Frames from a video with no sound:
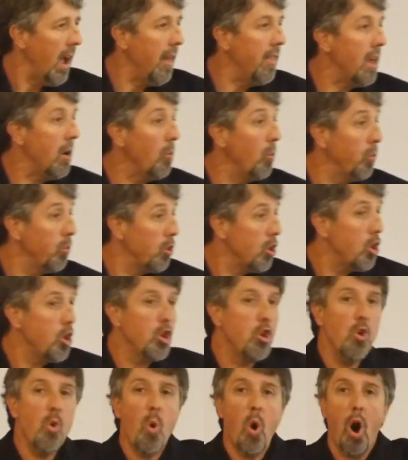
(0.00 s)
And then
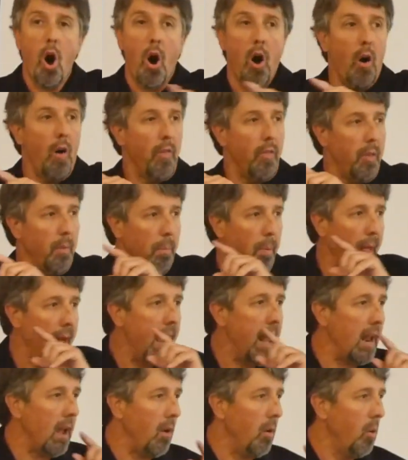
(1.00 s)
you all, the
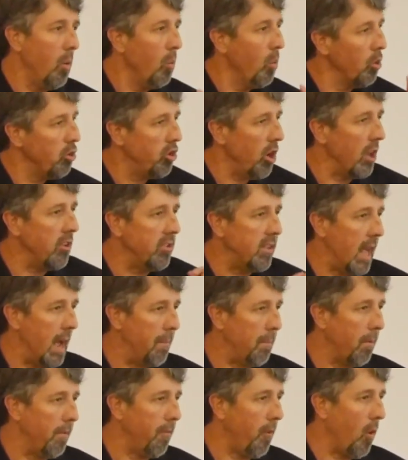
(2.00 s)
planet, will judge
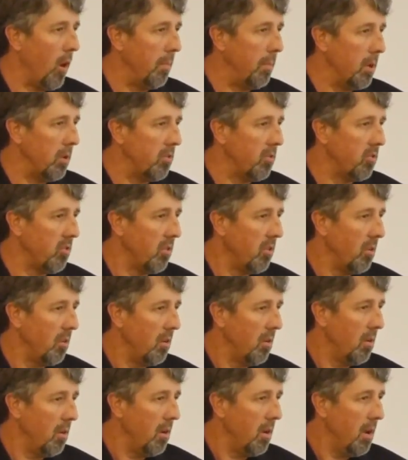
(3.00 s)
that performance
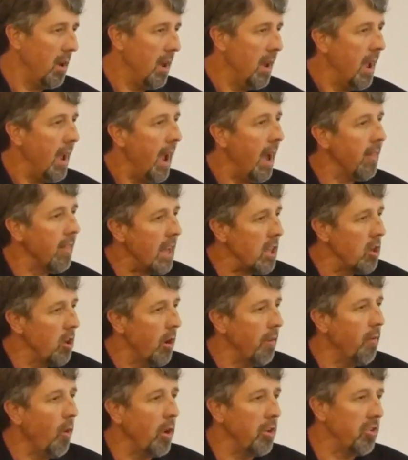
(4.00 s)
and let
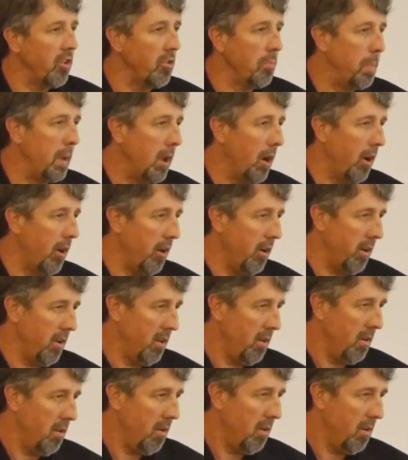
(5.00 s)
your voices be heard.